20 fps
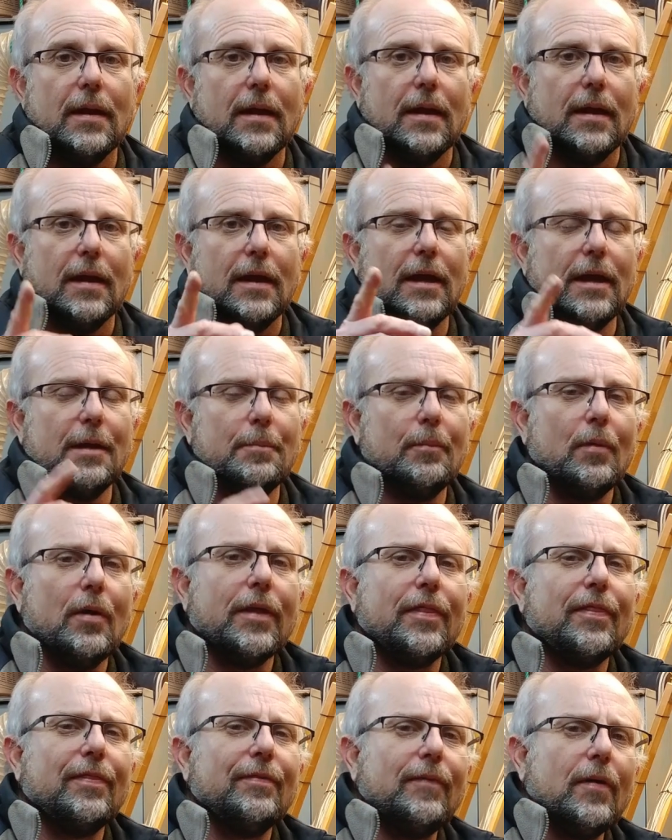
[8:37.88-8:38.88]
And my
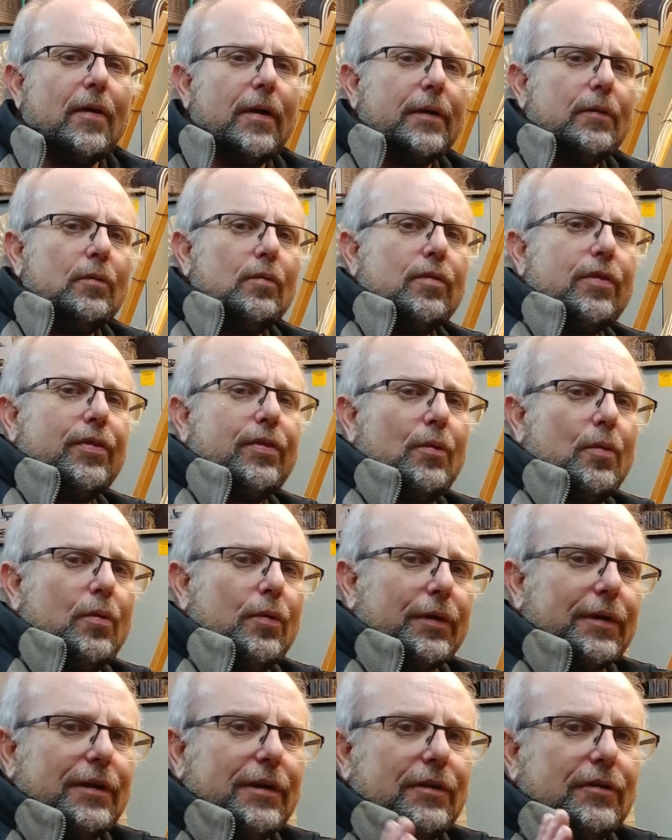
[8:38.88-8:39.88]
final thought
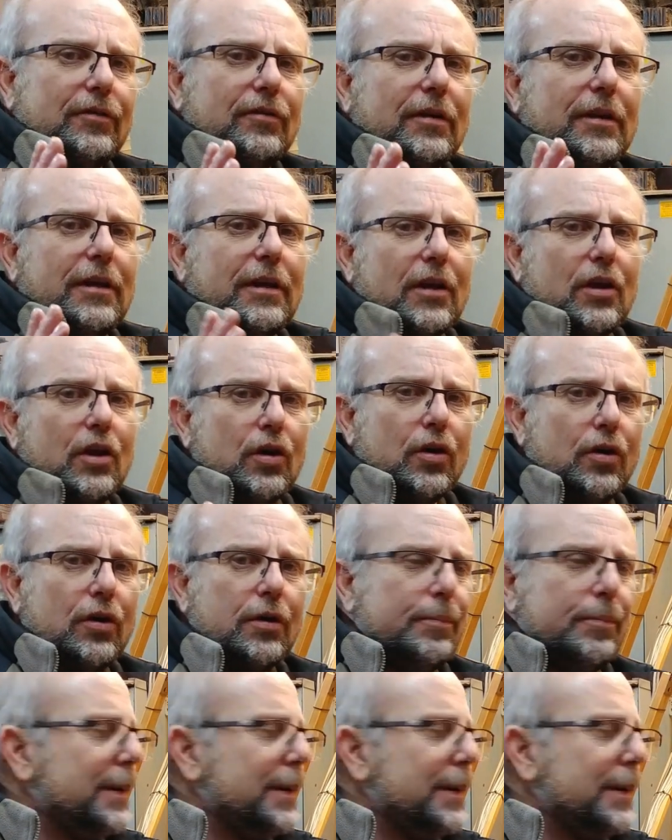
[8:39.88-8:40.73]
is it could be